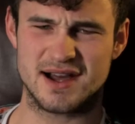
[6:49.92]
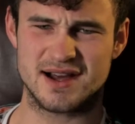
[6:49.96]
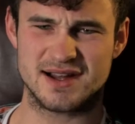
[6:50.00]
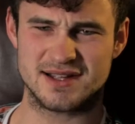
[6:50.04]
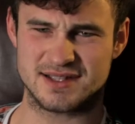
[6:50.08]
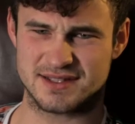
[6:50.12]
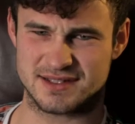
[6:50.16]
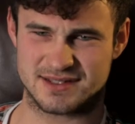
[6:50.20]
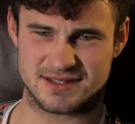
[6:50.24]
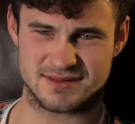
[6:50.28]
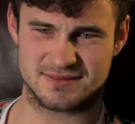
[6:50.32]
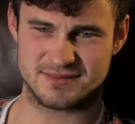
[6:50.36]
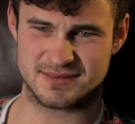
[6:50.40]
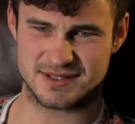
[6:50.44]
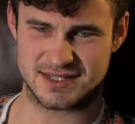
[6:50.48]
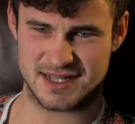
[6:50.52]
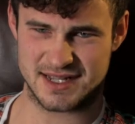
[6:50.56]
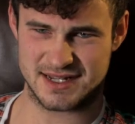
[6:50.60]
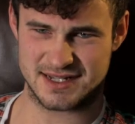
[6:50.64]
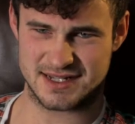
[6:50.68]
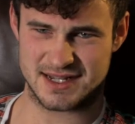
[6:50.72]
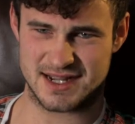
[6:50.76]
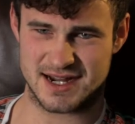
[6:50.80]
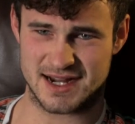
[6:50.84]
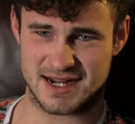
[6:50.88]
because,"
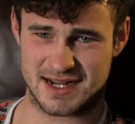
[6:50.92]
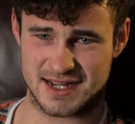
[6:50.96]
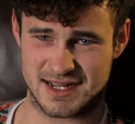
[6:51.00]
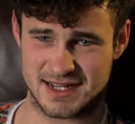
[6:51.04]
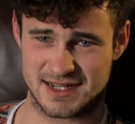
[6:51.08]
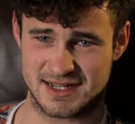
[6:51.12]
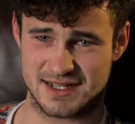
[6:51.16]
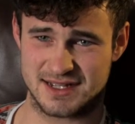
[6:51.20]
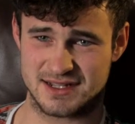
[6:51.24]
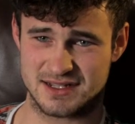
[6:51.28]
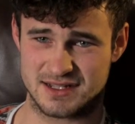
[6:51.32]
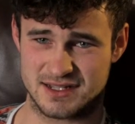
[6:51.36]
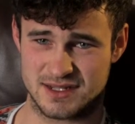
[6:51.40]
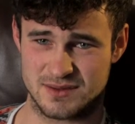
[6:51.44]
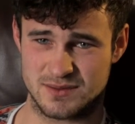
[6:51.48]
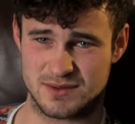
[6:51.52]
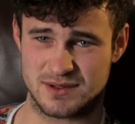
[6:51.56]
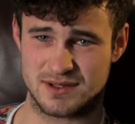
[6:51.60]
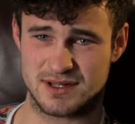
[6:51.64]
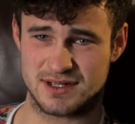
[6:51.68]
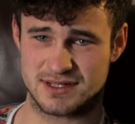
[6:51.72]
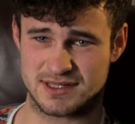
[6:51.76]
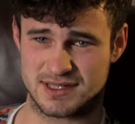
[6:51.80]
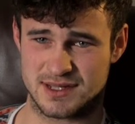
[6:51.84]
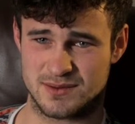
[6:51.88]
said Dark as
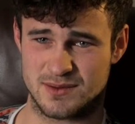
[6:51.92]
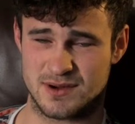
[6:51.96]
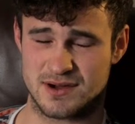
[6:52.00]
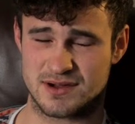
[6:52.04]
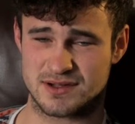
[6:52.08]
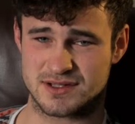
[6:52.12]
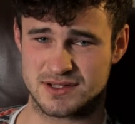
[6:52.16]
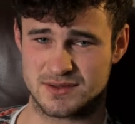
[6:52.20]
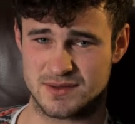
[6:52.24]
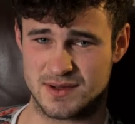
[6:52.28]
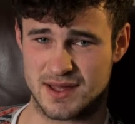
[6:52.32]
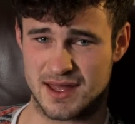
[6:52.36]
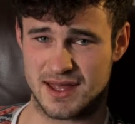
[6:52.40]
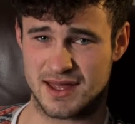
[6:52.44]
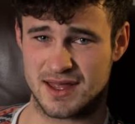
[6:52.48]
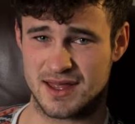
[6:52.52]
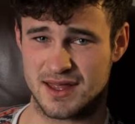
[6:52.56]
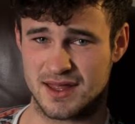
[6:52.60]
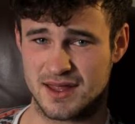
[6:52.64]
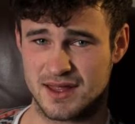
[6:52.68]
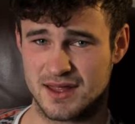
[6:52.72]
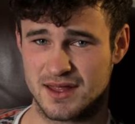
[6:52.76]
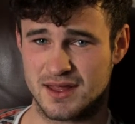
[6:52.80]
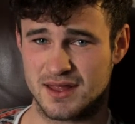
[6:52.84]
they walked away.